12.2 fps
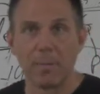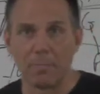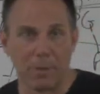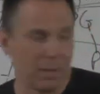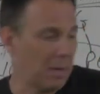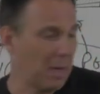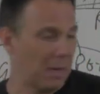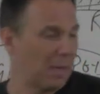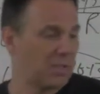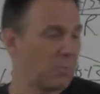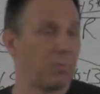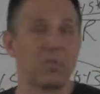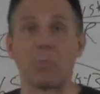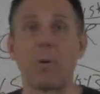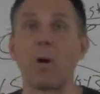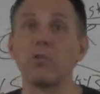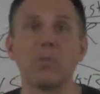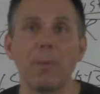but it's
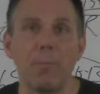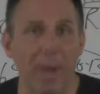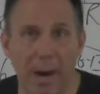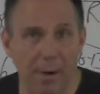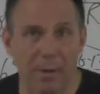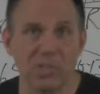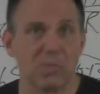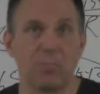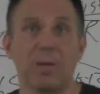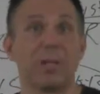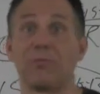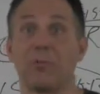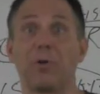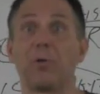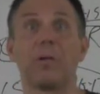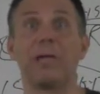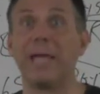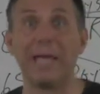supposed to be parents, but it
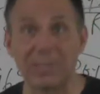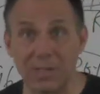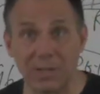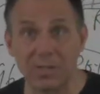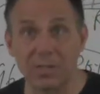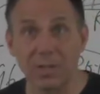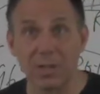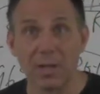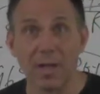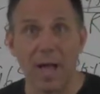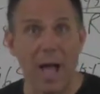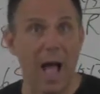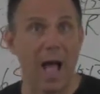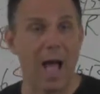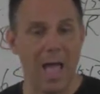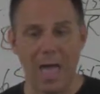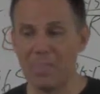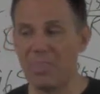frequently isn't,
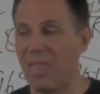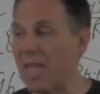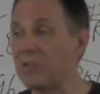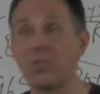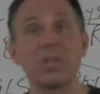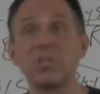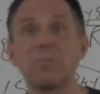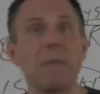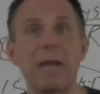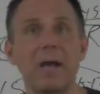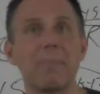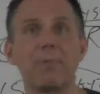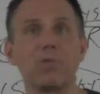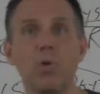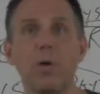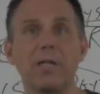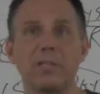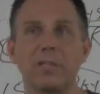and they just make up a
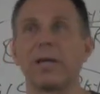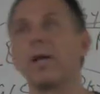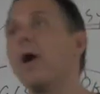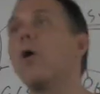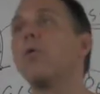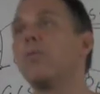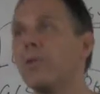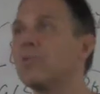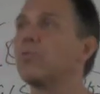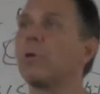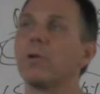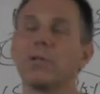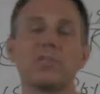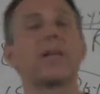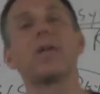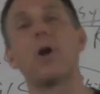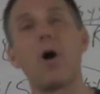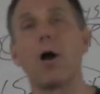choice, like, oh, this one looks like
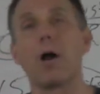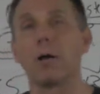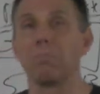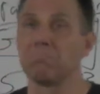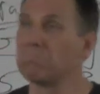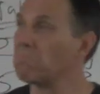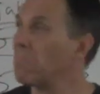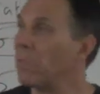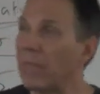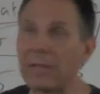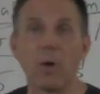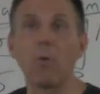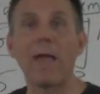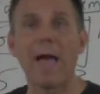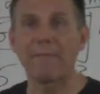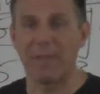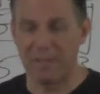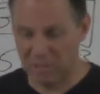an R. They don't
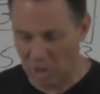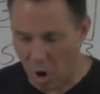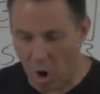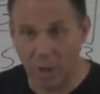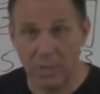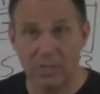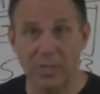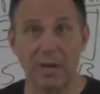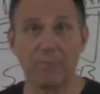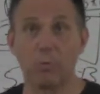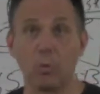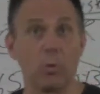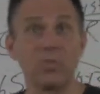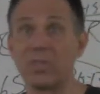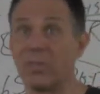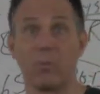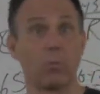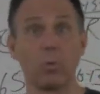have a hard set of rules,
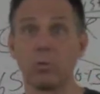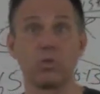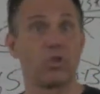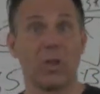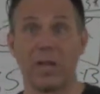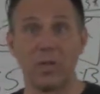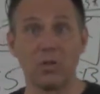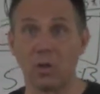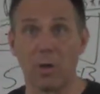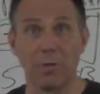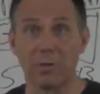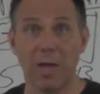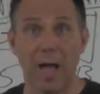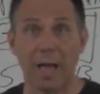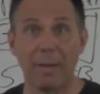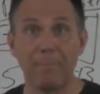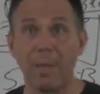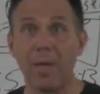and the rules change all the
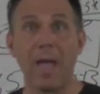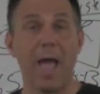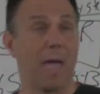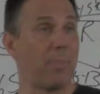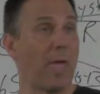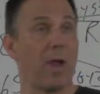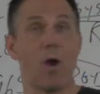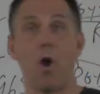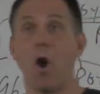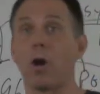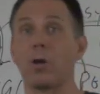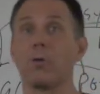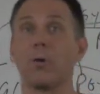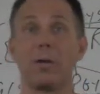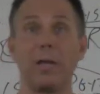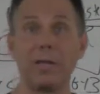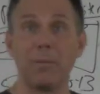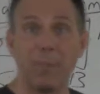time, and they are harder on
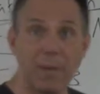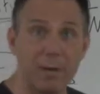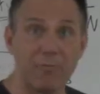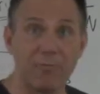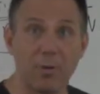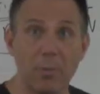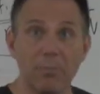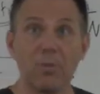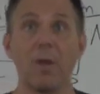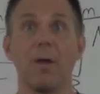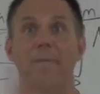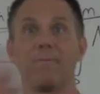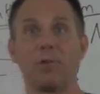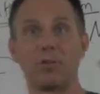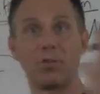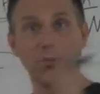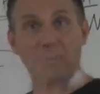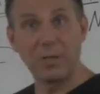independent films
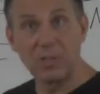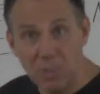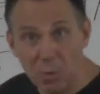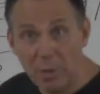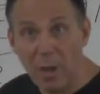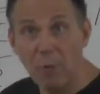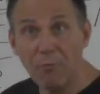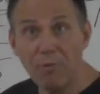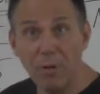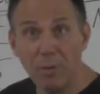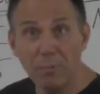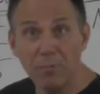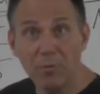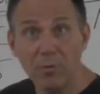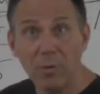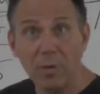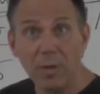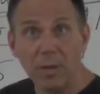versus big studio films.
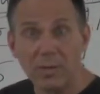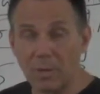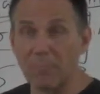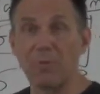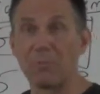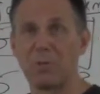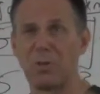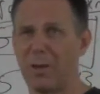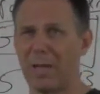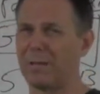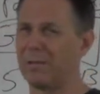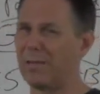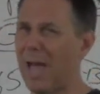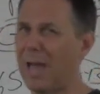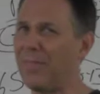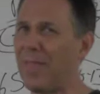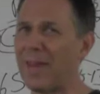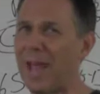Some films are you're like, how
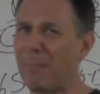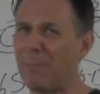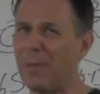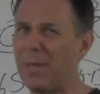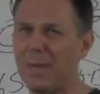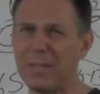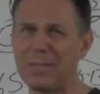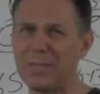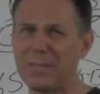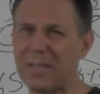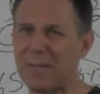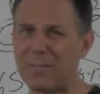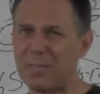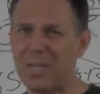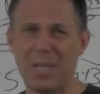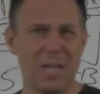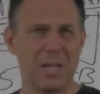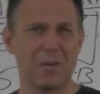did that not be an
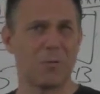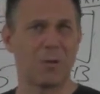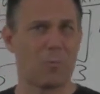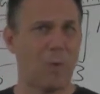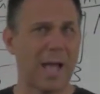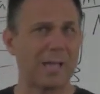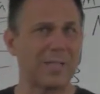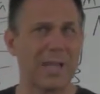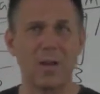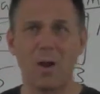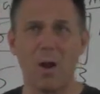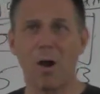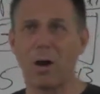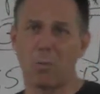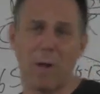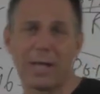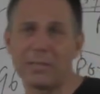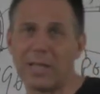NC-17? Or why is that an R?
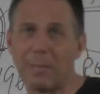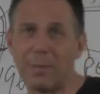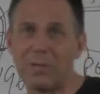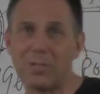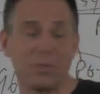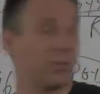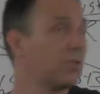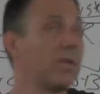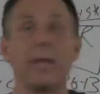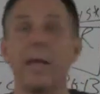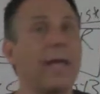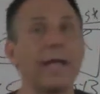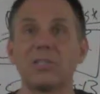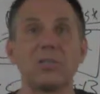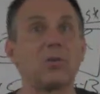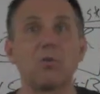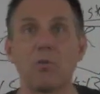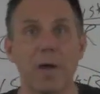Why is that a PG-13? It's
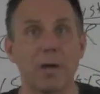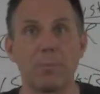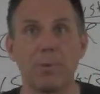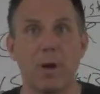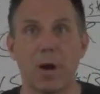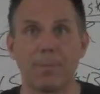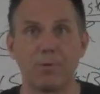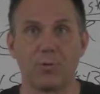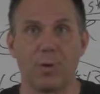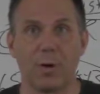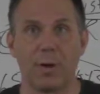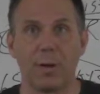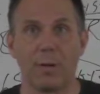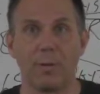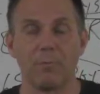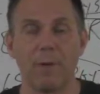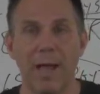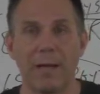incredibly arbitrary,
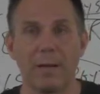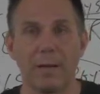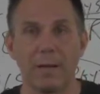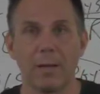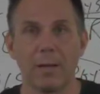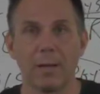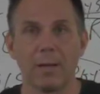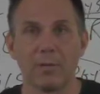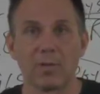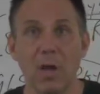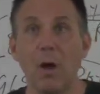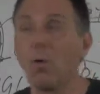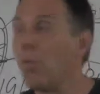right? So